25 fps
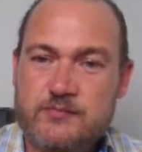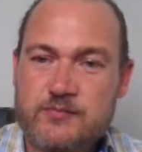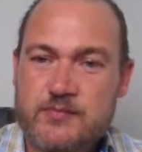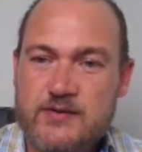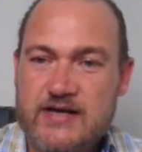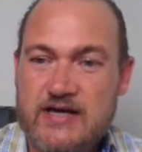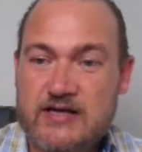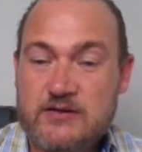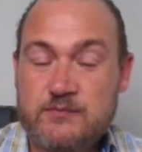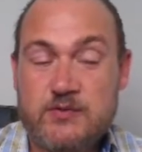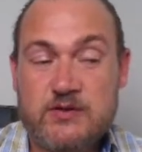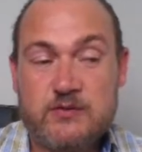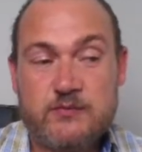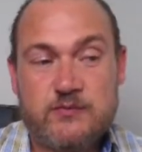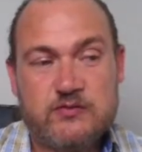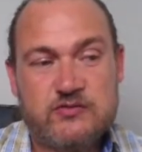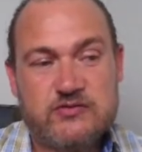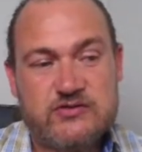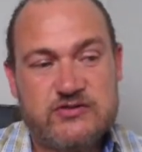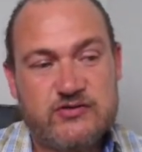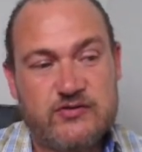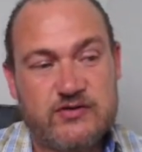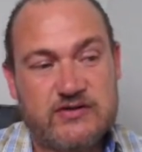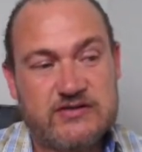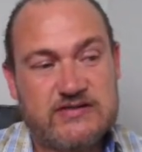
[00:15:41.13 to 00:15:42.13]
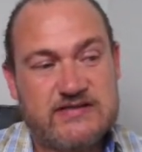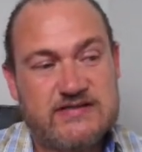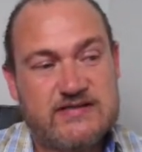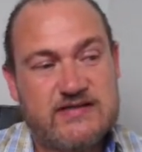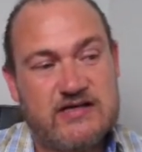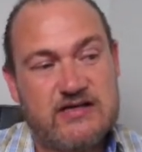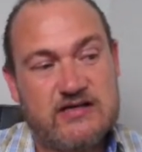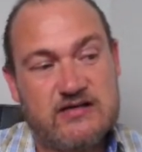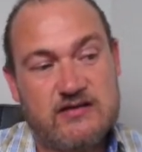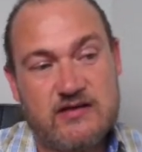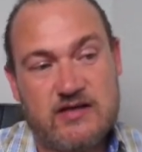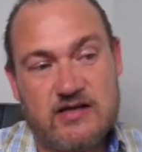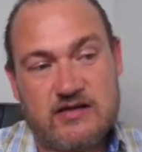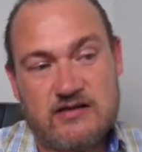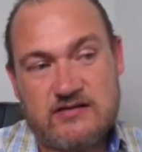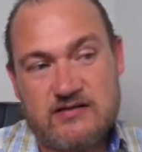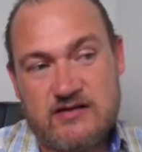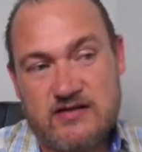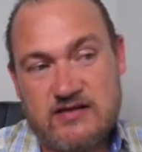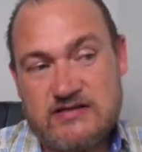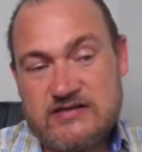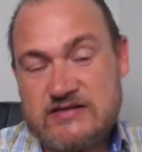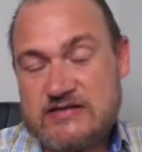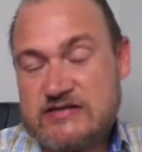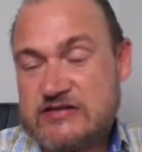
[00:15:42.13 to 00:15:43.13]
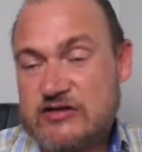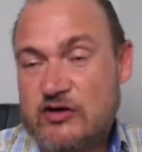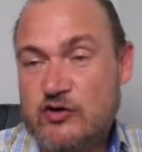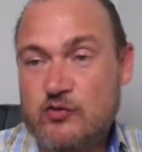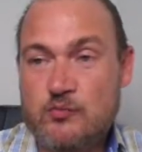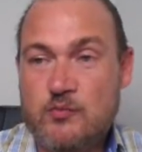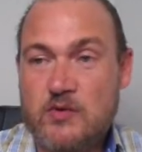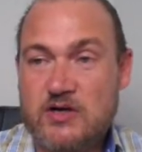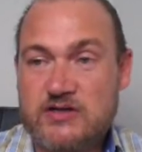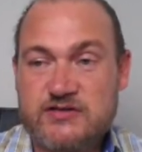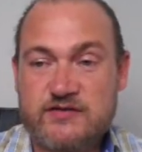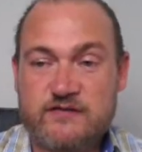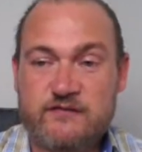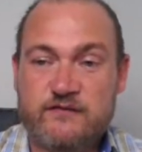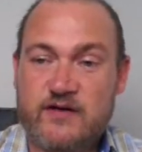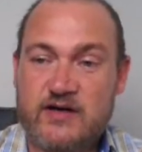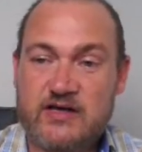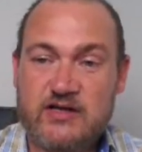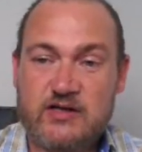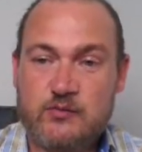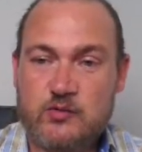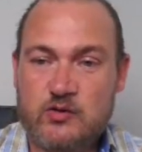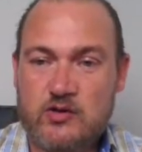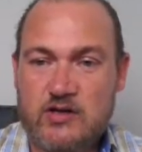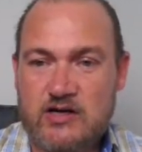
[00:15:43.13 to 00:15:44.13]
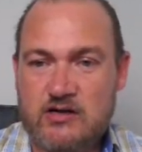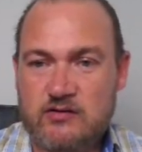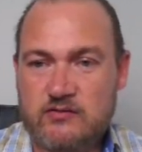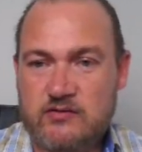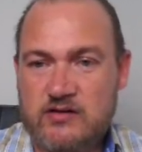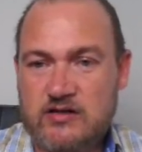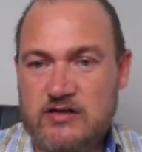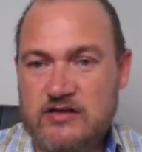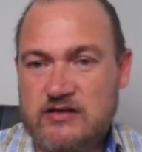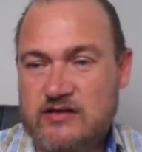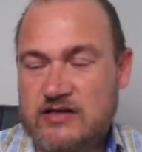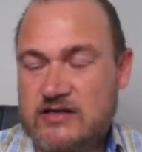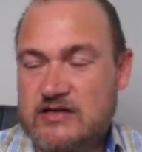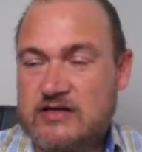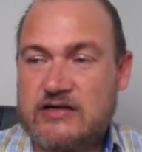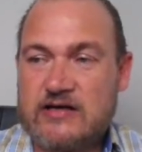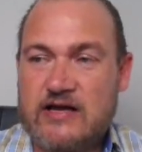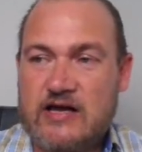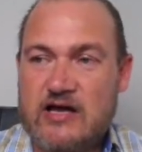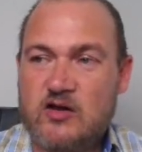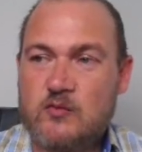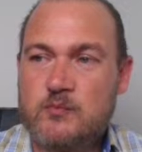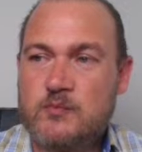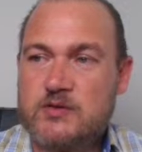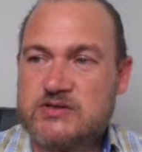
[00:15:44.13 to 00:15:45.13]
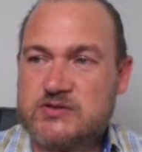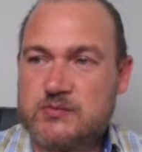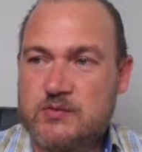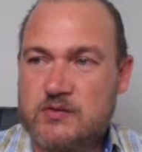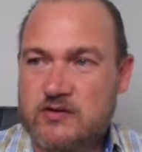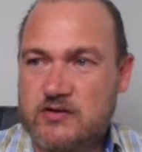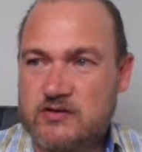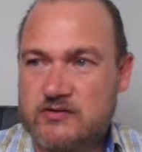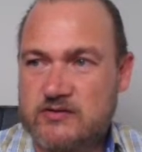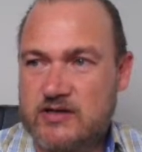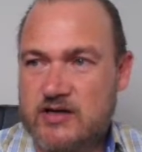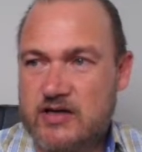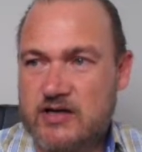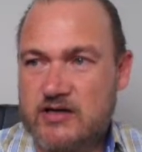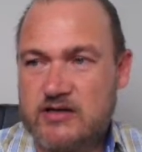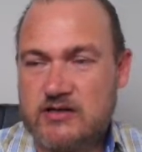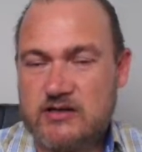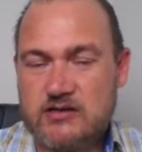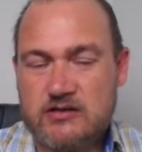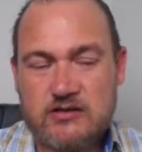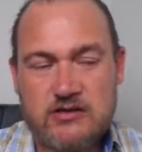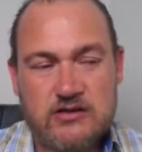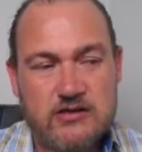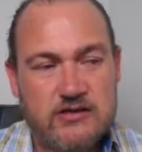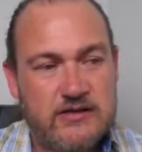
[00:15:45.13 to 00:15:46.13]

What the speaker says: get people to understand that there's so much available out there that can help us with our trading.